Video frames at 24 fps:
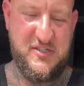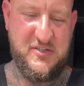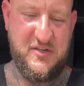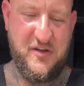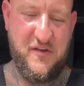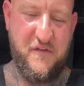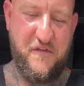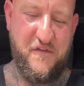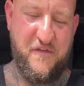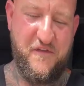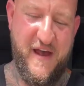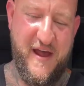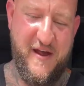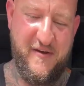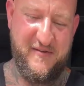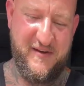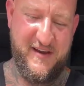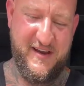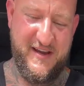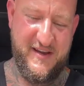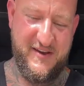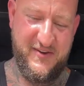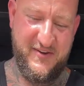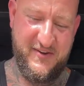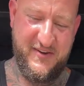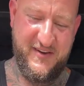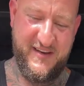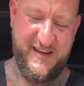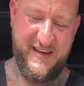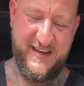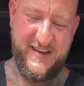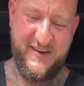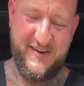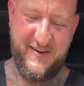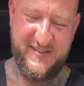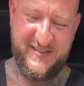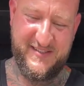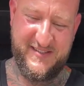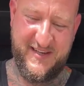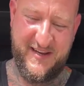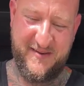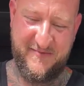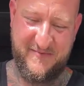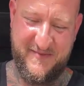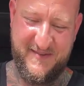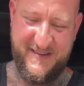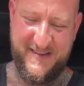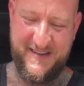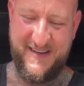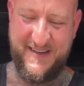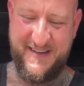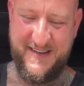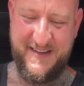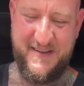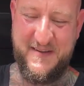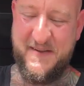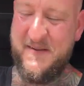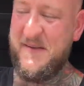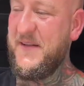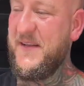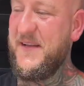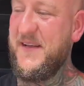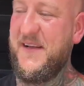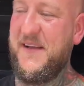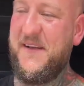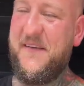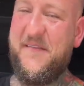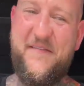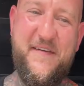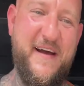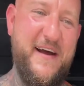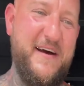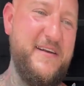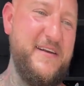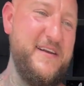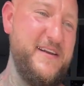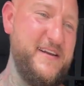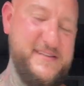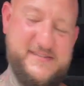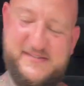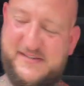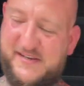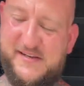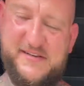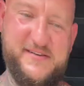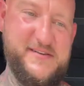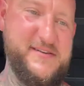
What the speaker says: got the fountain on in the hot tub. Fountain's on.